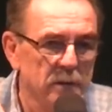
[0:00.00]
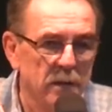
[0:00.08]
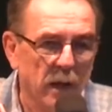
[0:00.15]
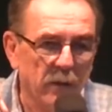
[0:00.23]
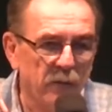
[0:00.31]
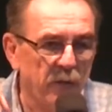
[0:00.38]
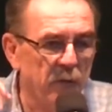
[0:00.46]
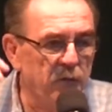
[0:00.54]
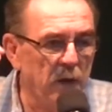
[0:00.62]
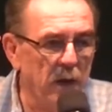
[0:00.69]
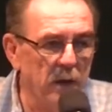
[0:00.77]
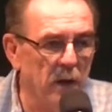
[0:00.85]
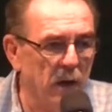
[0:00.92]
It's like
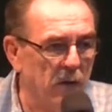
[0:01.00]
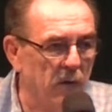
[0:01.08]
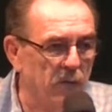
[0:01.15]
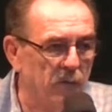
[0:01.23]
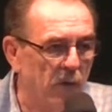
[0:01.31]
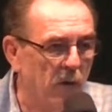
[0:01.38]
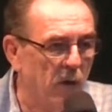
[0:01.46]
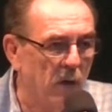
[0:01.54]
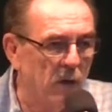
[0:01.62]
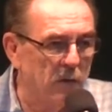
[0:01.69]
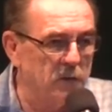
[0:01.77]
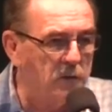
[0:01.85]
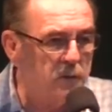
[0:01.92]
1,500
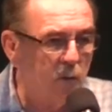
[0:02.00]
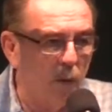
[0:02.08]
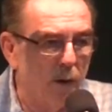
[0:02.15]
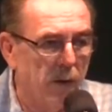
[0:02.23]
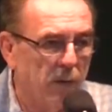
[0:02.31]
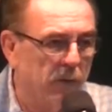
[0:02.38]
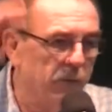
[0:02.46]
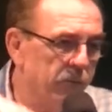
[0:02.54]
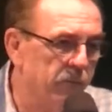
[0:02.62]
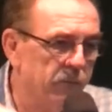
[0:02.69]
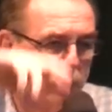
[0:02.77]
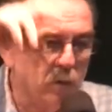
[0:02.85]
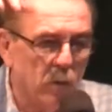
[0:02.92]
furlongs square,
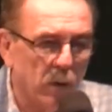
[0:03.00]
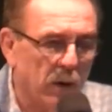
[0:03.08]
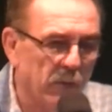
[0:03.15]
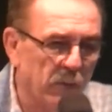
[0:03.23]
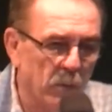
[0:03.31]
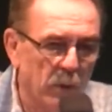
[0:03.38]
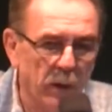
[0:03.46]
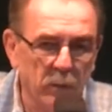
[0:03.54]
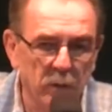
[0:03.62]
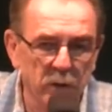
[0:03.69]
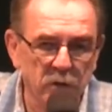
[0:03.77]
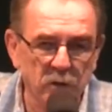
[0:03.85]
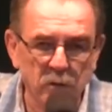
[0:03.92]
square every way,
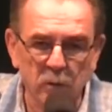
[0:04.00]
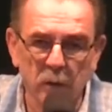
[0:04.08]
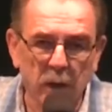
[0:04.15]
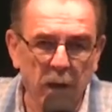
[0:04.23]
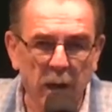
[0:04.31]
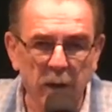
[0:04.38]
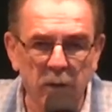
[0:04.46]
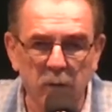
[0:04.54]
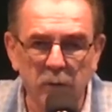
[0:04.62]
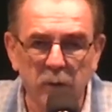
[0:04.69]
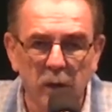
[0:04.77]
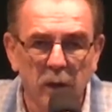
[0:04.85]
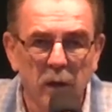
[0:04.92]
which, and I
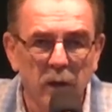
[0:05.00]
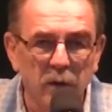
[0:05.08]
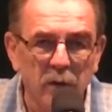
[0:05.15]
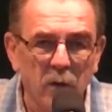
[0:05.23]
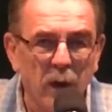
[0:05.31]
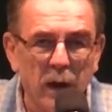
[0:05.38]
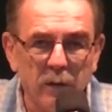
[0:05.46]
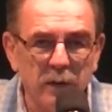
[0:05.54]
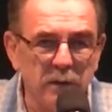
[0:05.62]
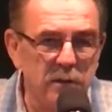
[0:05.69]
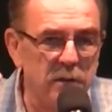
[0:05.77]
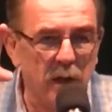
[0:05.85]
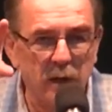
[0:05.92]
don't know how
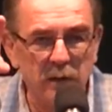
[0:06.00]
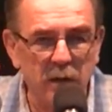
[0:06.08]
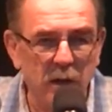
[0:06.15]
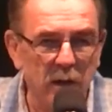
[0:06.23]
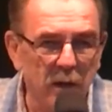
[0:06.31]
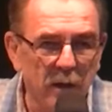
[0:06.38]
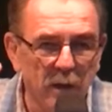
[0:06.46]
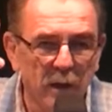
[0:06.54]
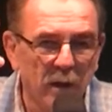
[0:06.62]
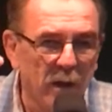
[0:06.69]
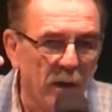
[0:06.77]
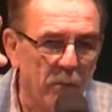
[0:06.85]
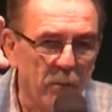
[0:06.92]
they stuck the
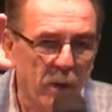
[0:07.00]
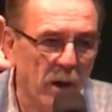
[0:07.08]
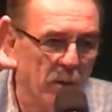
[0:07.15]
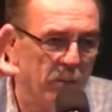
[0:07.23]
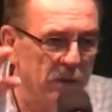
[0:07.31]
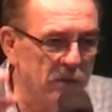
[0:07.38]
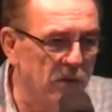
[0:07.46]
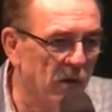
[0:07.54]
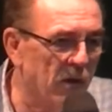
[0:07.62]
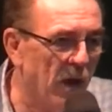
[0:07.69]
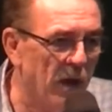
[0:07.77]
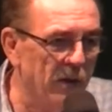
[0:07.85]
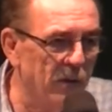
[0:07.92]
apartments or
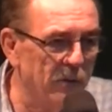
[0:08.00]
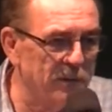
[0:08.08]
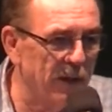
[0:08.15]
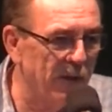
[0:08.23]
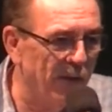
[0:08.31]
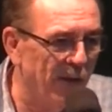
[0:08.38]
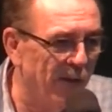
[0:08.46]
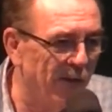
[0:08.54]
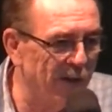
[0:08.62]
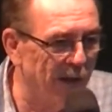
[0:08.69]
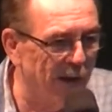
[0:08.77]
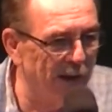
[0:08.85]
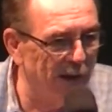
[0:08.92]
condos in there.
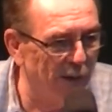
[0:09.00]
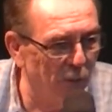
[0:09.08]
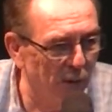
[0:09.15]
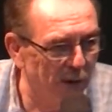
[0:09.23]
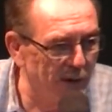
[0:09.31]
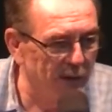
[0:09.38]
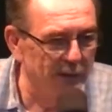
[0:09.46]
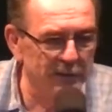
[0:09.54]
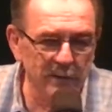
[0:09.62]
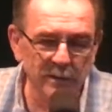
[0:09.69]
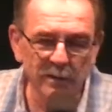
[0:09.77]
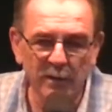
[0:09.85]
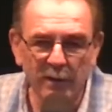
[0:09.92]
Can I get a
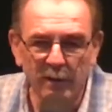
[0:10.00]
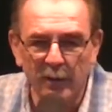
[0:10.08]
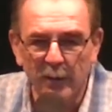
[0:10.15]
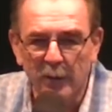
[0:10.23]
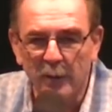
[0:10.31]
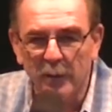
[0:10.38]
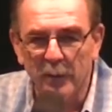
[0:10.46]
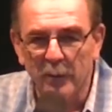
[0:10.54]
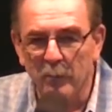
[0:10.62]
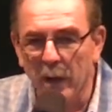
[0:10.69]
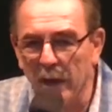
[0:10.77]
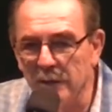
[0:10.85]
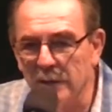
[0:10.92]
witness?
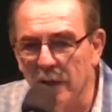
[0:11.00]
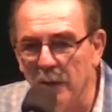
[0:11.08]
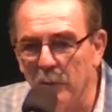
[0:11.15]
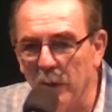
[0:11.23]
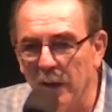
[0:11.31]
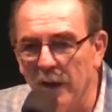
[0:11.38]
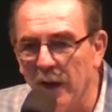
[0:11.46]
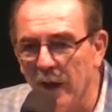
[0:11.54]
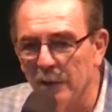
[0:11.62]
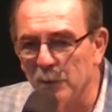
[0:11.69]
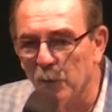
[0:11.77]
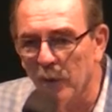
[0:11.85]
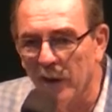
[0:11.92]
Mine's going to be a
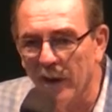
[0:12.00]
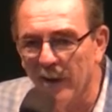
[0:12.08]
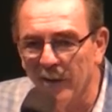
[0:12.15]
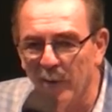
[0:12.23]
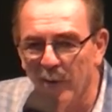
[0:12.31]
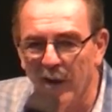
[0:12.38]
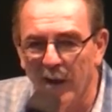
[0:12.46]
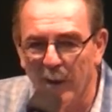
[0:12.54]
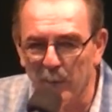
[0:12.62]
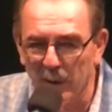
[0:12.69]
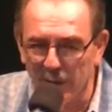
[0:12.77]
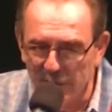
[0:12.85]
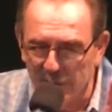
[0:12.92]
nice one. I don't know
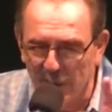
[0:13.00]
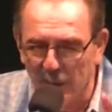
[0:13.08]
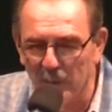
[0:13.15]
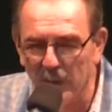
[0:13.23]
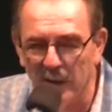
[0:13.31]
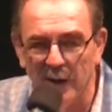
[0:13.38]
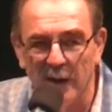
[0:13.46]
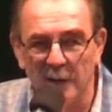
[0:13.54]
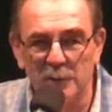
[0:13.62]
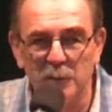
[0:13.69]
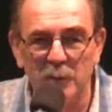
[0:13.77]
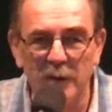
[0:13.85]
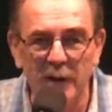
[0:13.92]
how, but it's going to be a
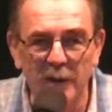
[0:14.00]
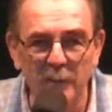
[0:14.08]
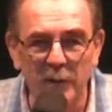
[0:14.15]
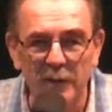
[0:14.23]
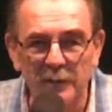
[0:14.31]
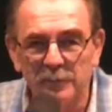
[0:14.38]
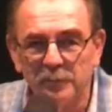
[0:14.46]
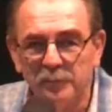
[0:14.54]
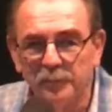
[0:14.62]
nice one. Amen.